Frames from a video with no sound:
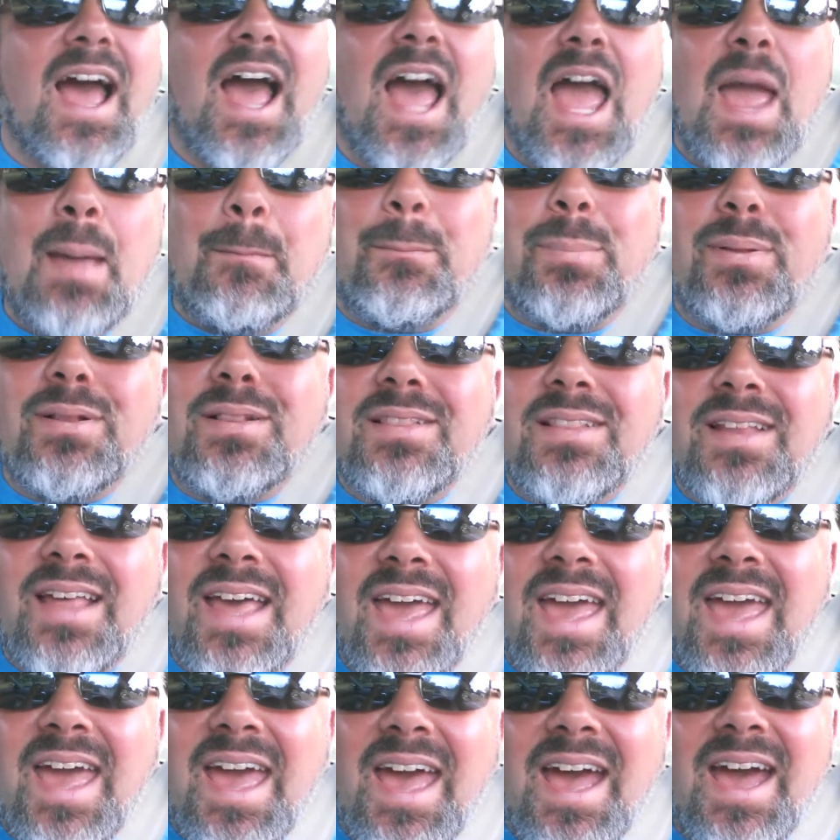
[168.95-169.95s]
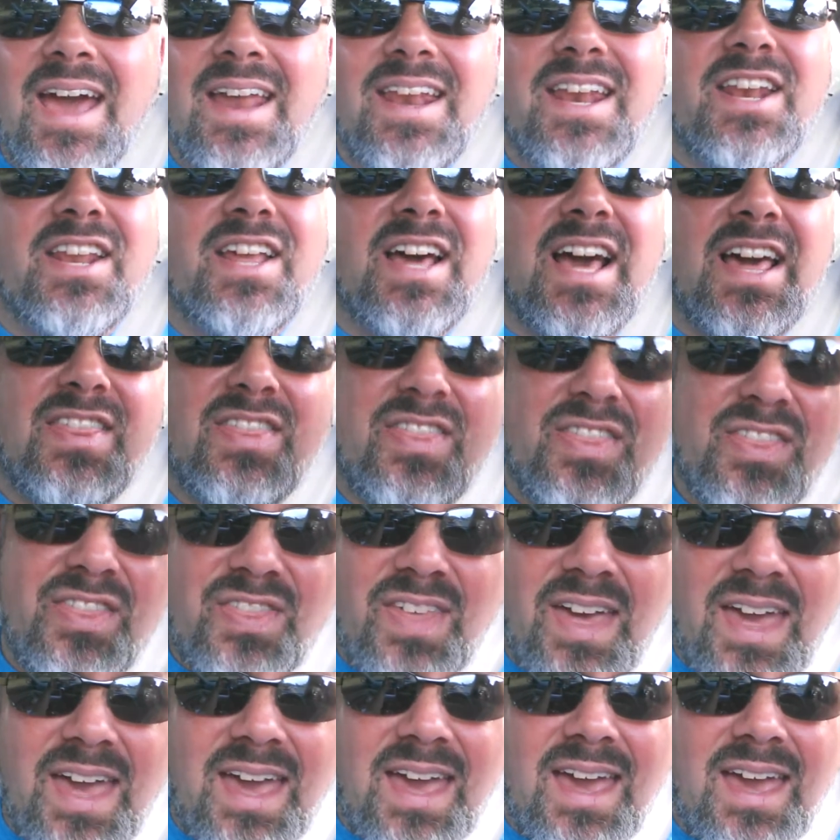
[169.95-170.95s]
I plan and I
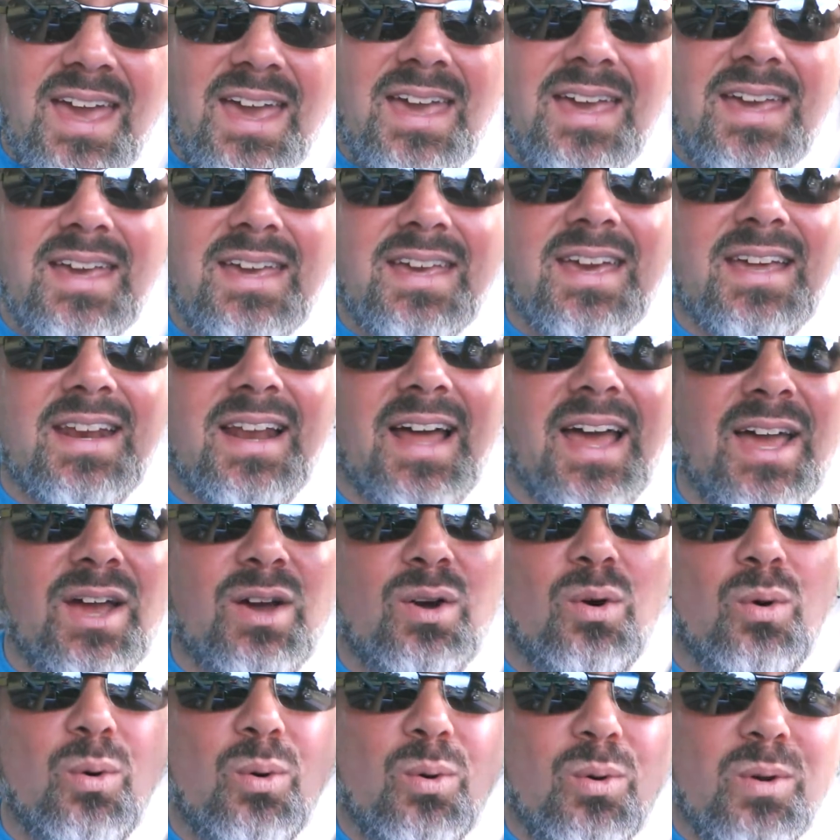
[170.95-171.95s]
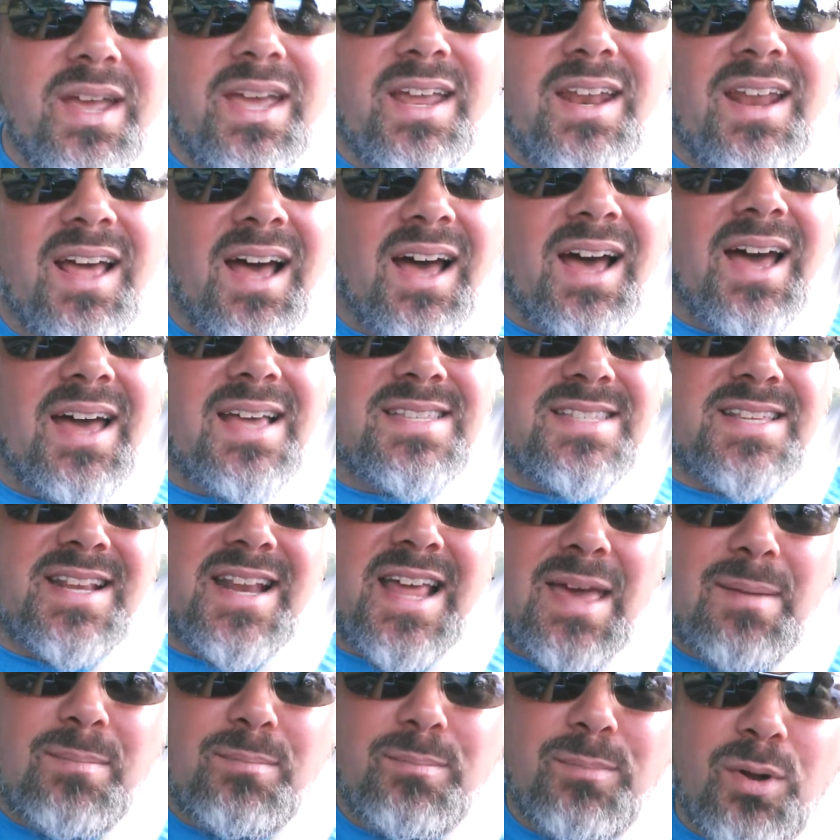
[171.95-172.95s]
think and I organize and
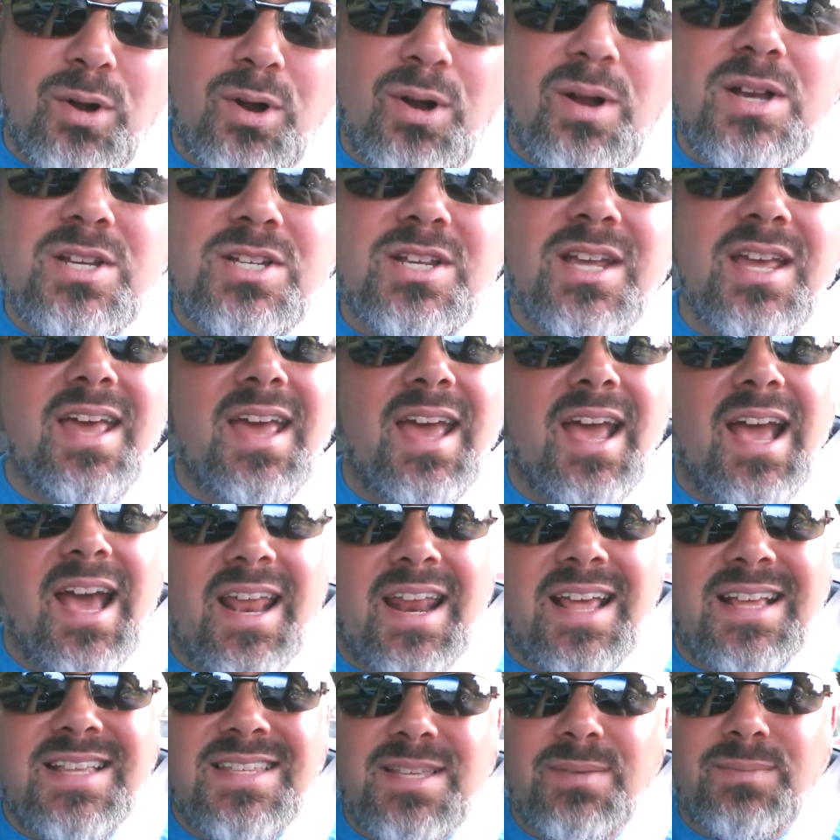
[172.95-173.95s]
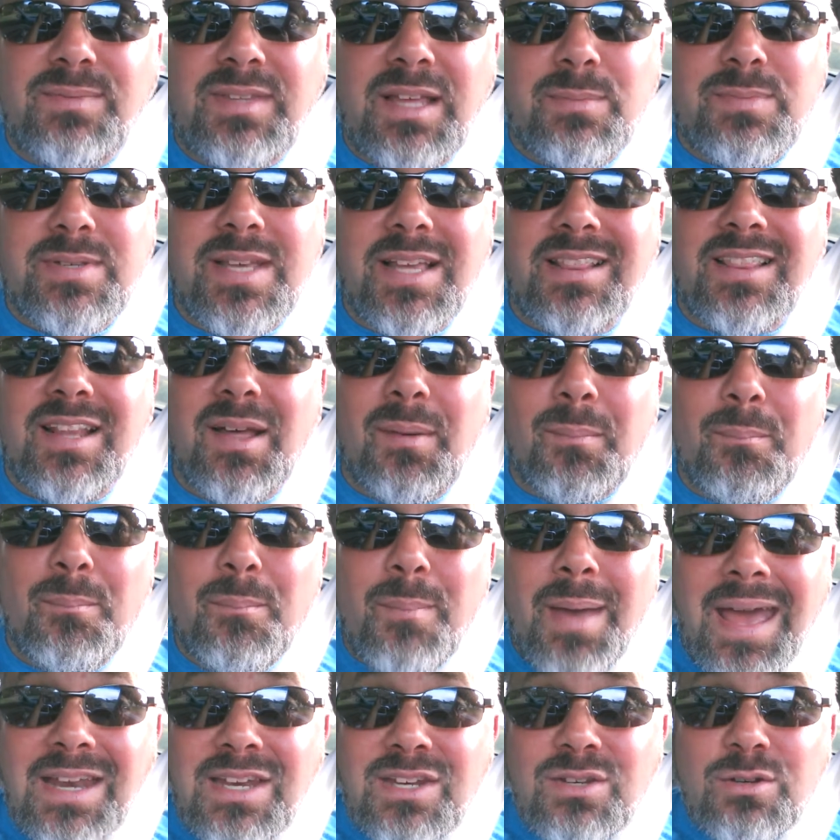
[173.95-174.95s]
I merge. And I sometimes
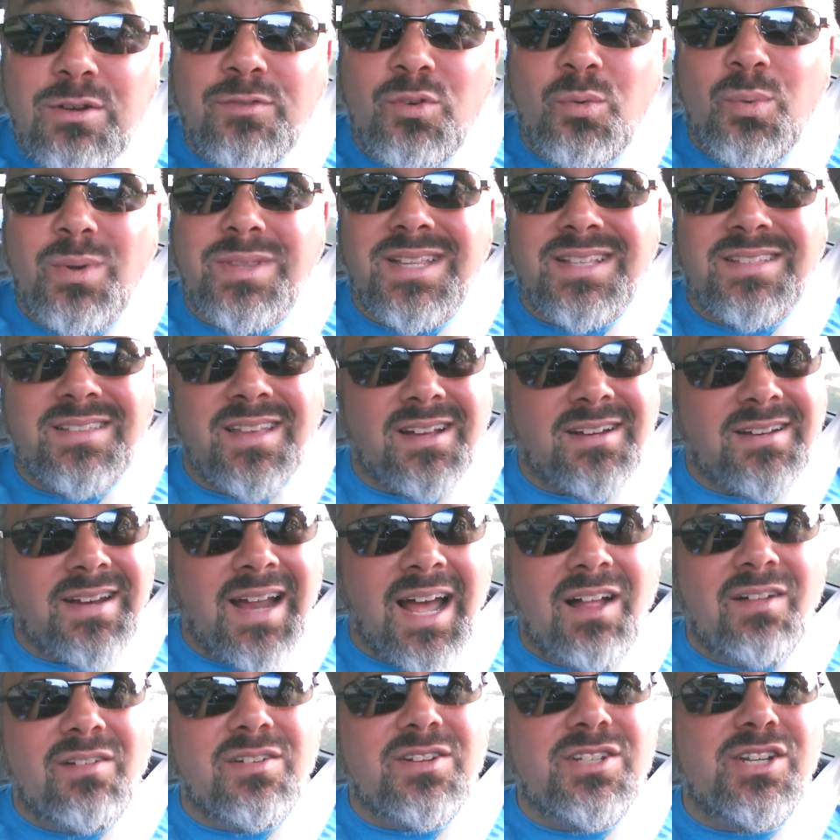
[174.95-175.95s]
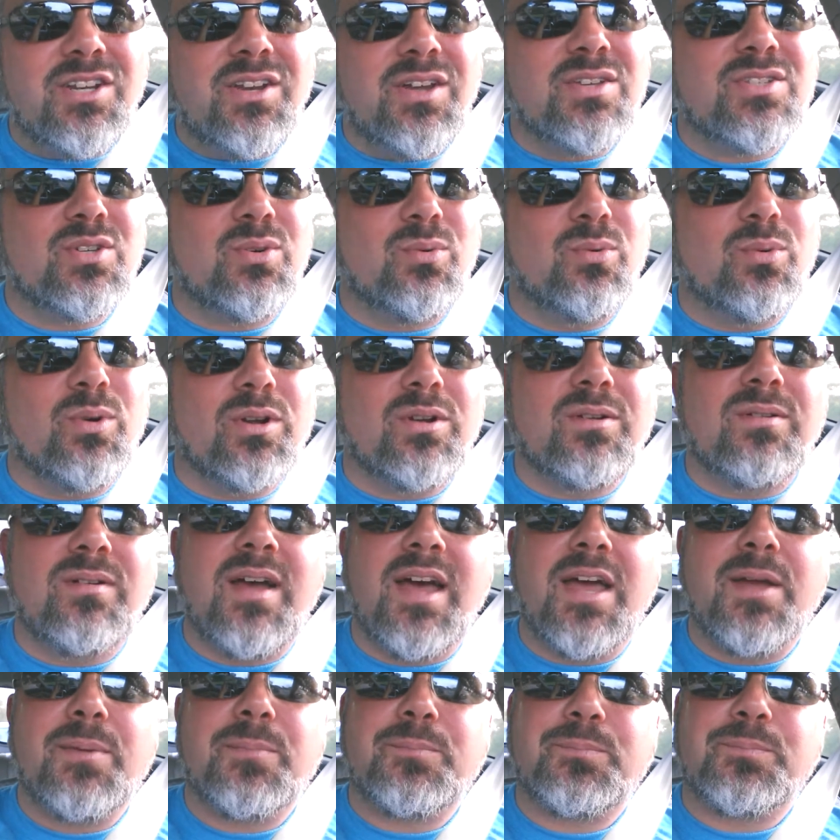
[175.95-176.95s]
lament over when the technology doesn't work
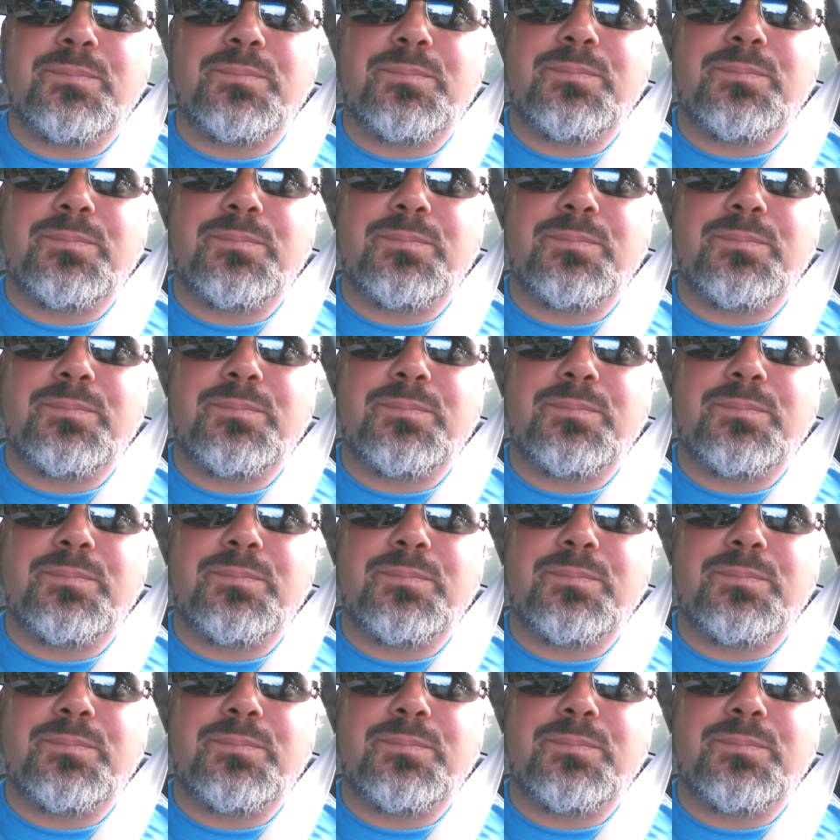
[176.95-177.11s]
right.